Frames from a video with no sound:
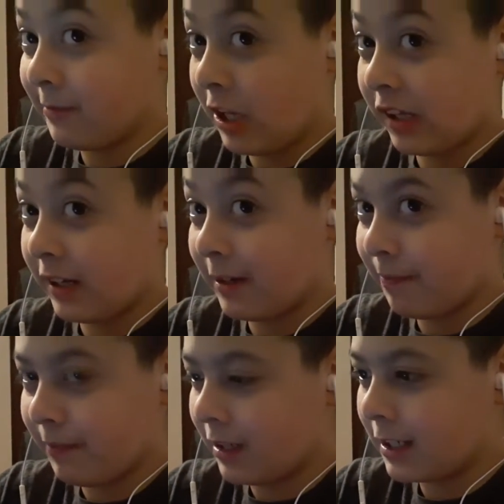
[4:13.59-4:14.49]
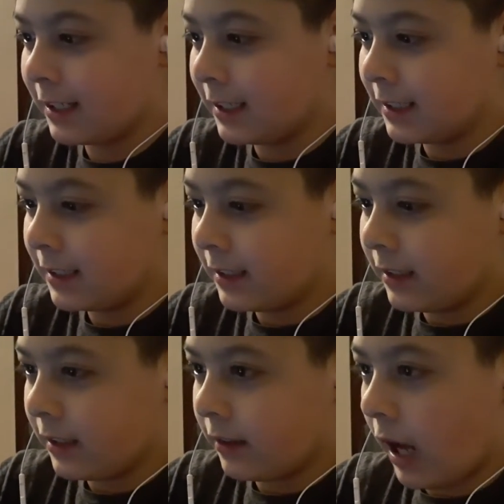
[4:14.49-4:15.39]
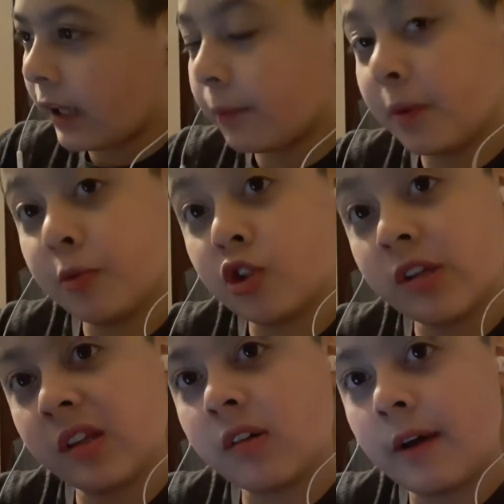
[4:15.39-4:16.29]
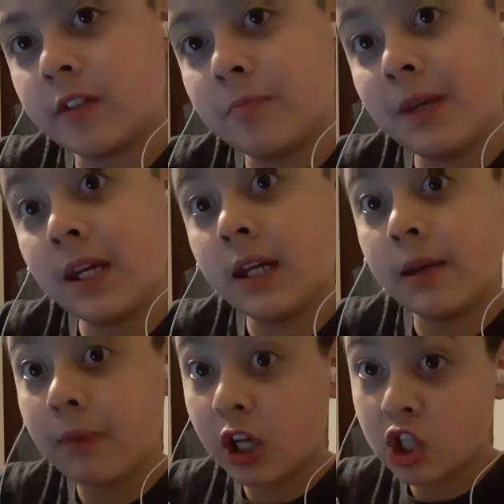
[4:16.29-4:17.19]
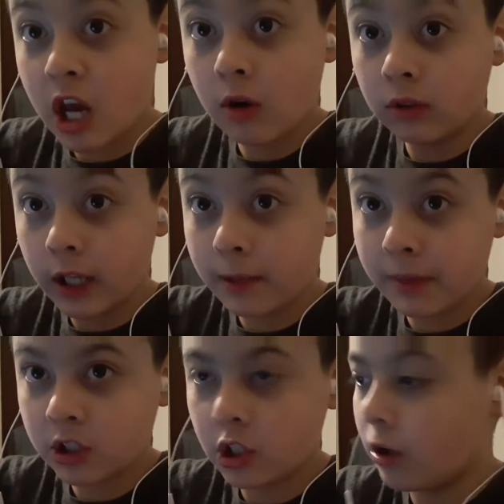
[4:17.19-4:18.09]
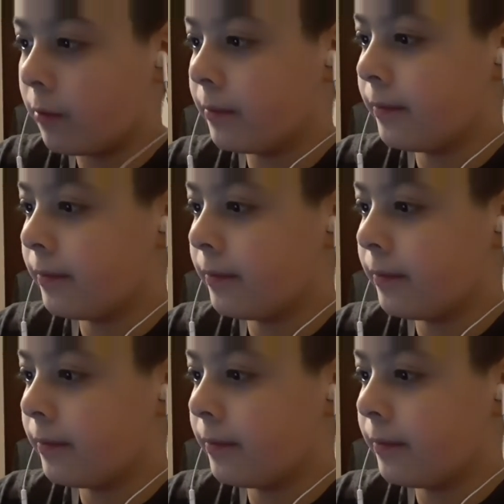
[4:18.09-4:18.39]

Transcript: Just kidding. But I think people should subscribe to me and my channel, Lenny McDowell.